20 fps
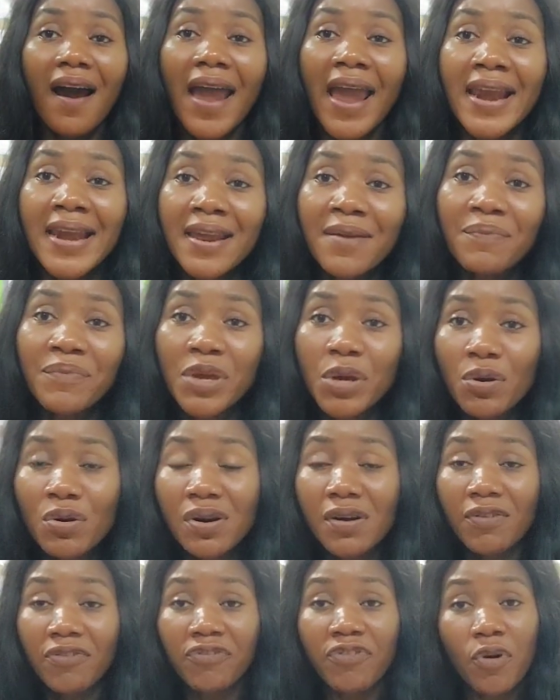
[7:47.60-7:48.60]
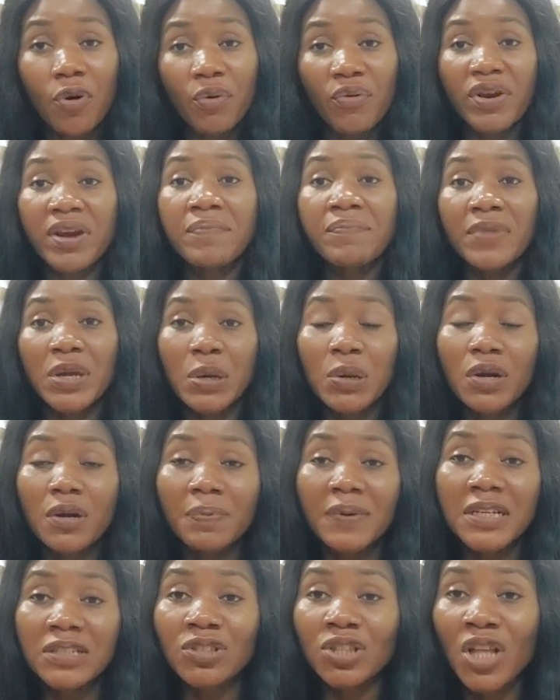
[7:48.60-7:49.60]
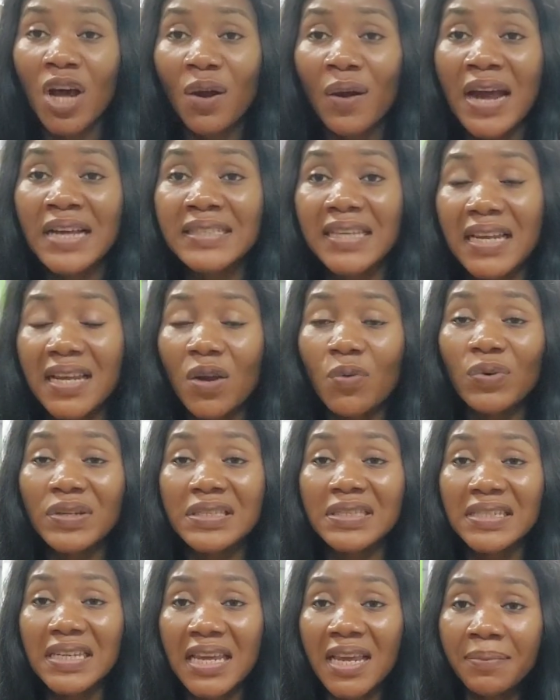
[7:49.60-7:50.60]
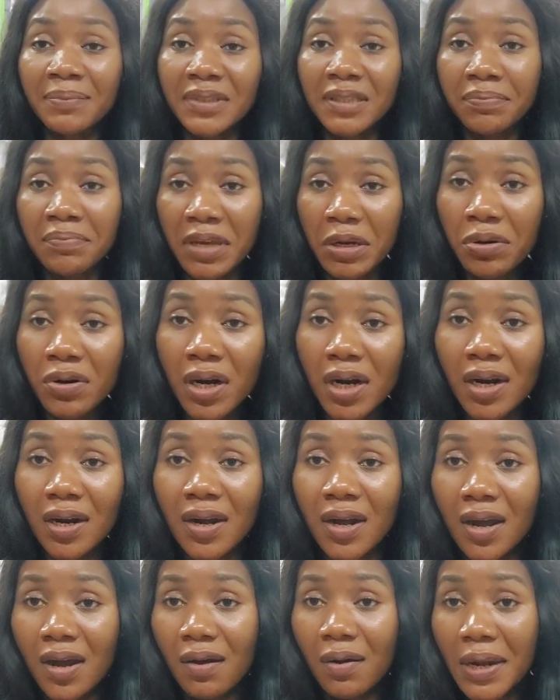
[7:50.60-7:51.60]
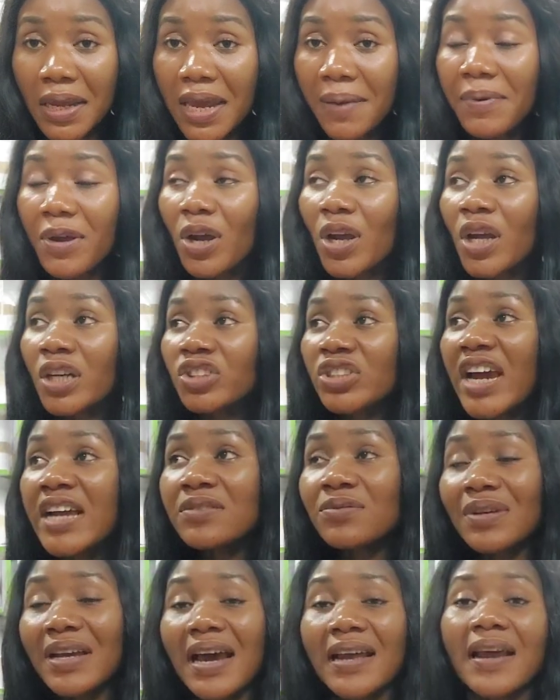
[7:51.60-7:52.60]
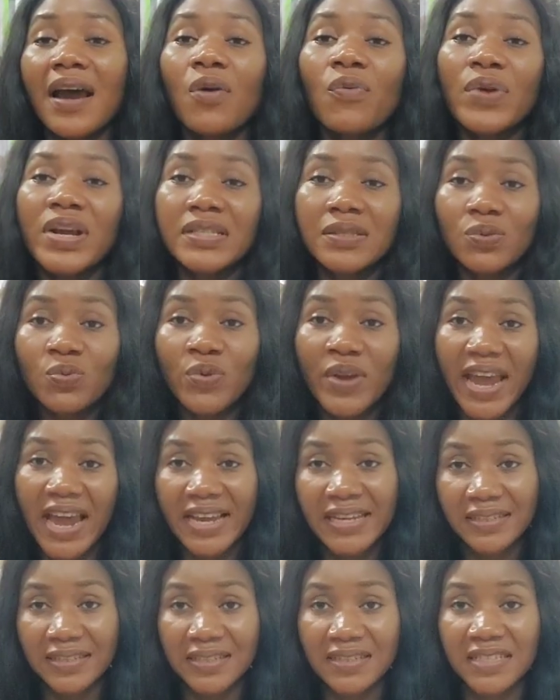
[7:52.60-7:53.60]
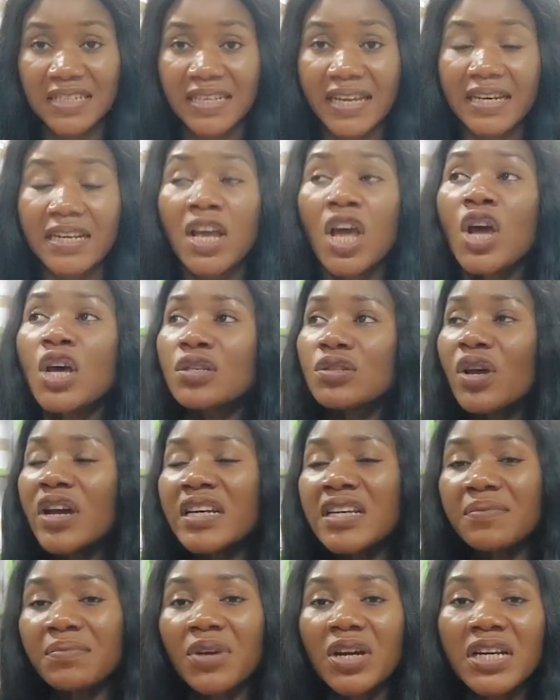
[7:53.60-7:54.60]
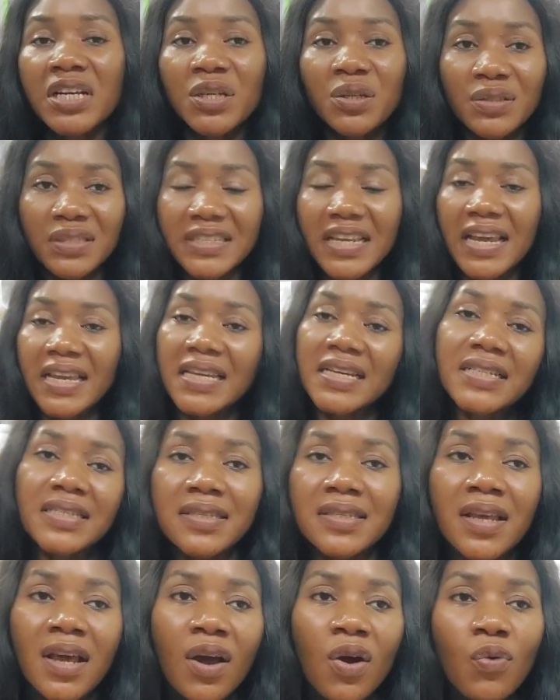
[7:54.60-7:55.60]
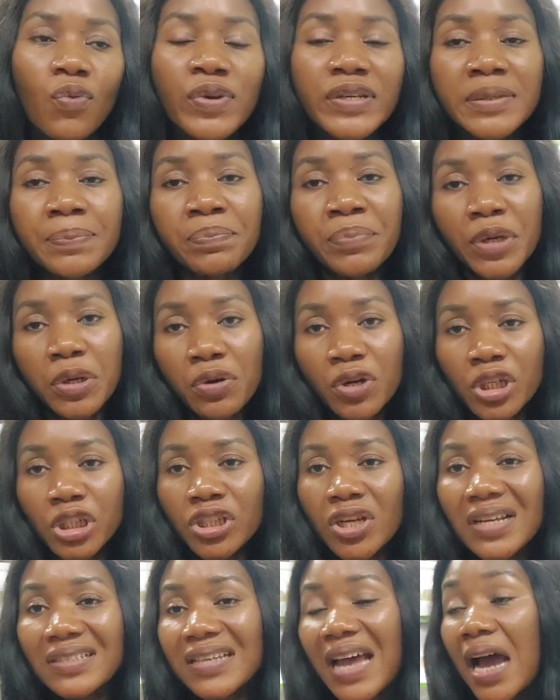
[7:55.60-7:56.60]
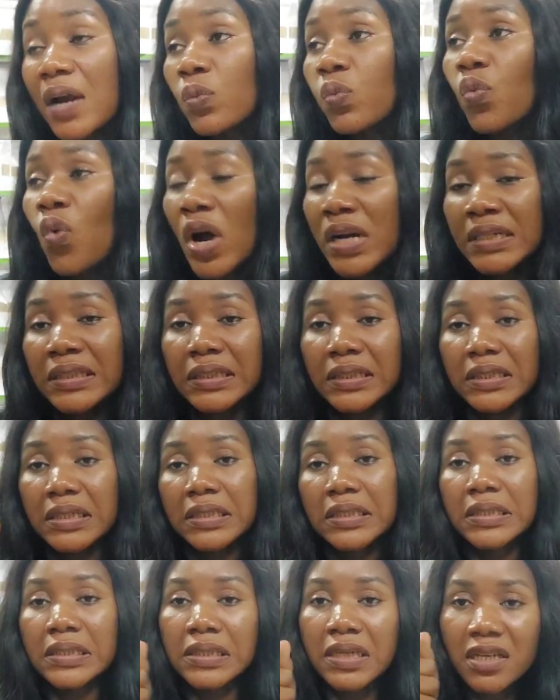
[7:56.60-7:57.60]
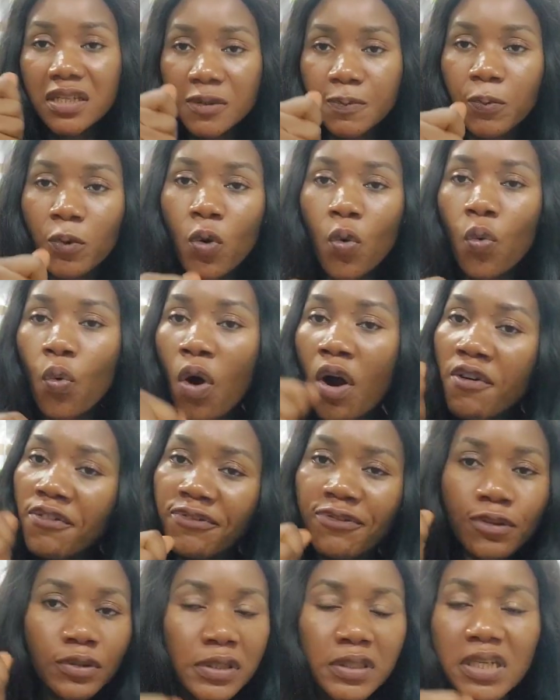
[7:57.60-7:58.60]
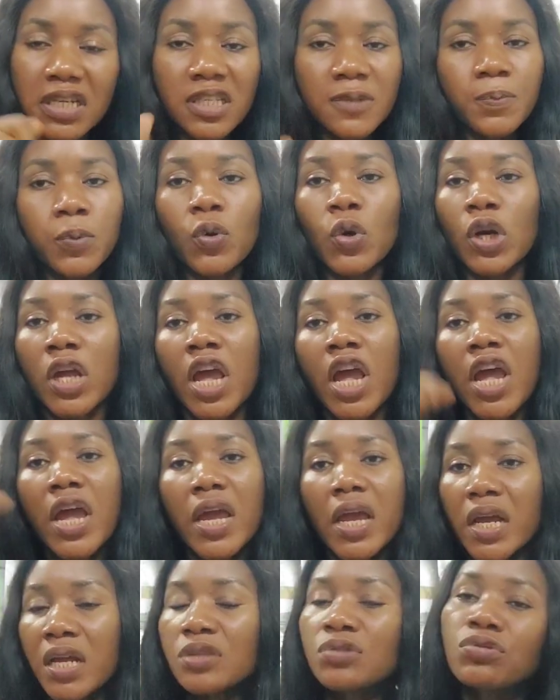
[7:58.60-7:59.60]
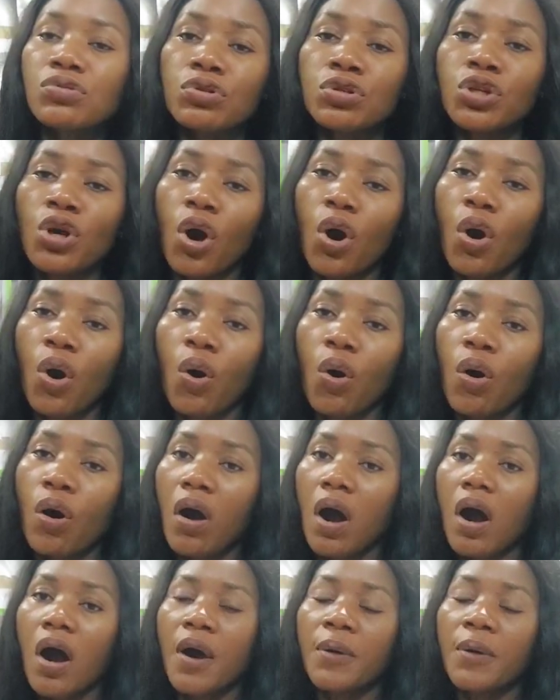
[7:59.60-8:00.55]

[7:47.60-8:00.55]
any milk, full cream milk. Please do not go and take it with skimmed milk, okay, because you're trying to gather weight where it is needed. So in the morning you take it with milk. You just add 1 full teaspoon into your